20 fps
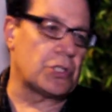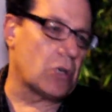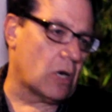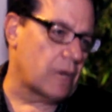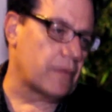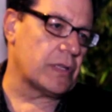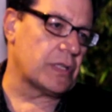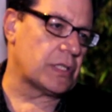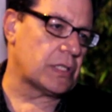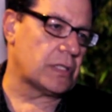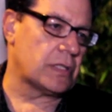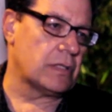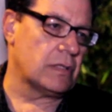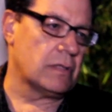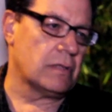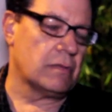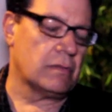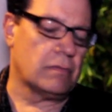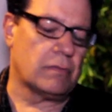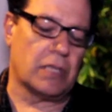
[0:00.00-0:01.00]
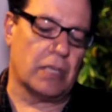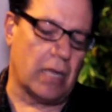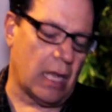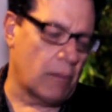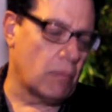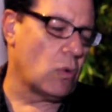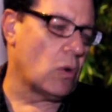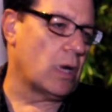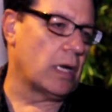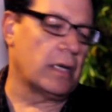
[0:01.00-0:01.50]
Jarvis to
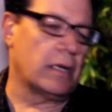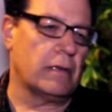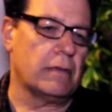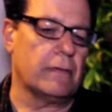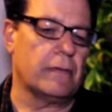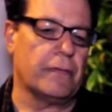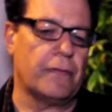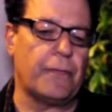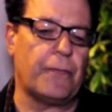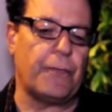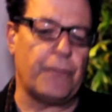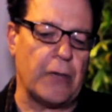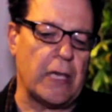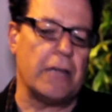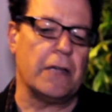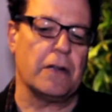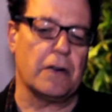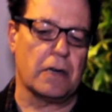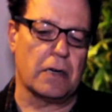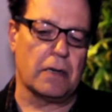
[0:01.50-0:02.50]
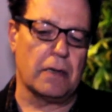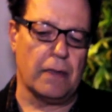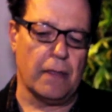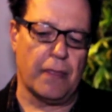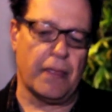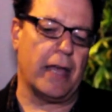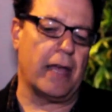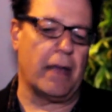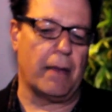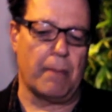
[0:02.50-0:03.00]
name one, fear
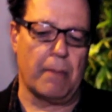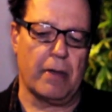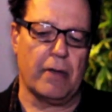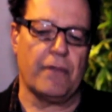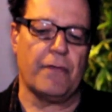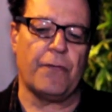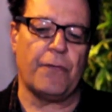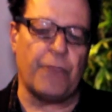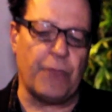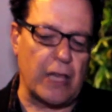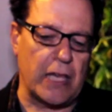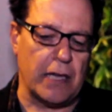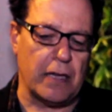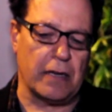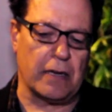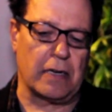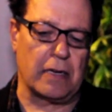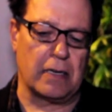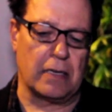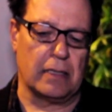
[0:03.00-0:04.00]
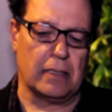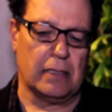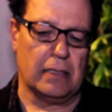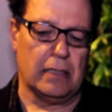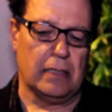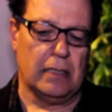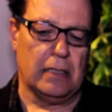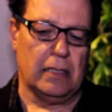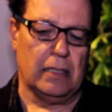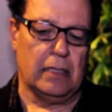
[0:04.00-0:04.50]
them, fear
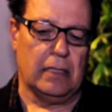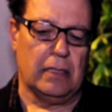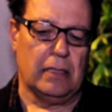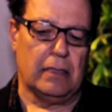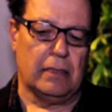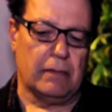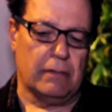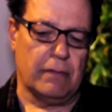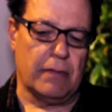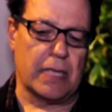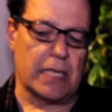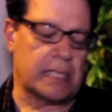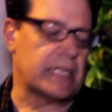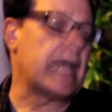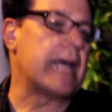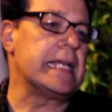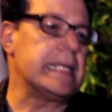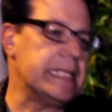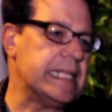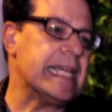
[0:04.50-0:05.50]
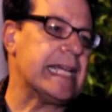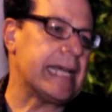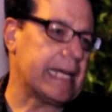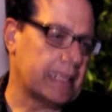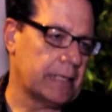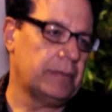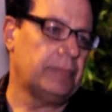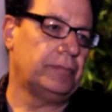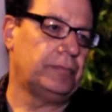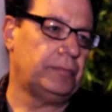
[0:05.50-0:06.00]
this idea.